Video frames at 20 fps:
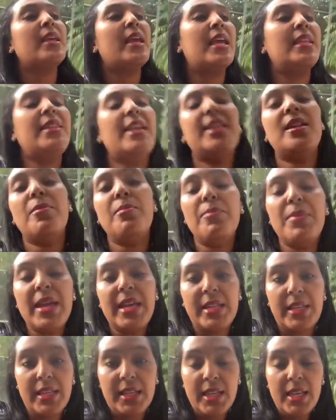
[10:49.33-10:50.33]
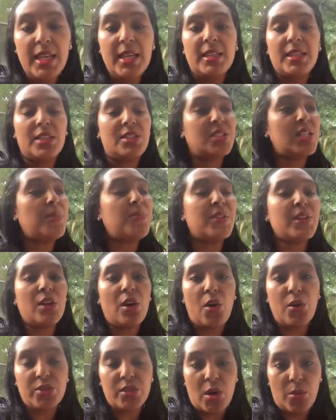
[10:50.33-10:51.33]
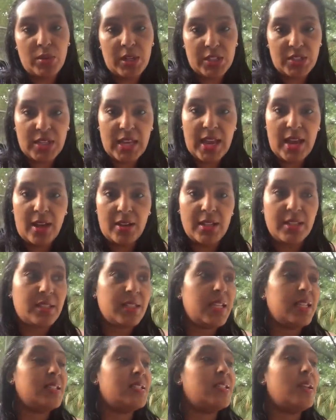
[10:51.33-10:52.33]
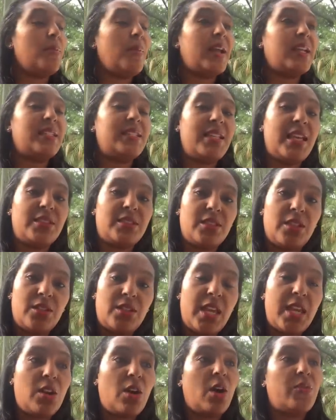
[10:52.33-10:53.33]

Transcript: And then the minute that something goes on with the child and somebody says anything,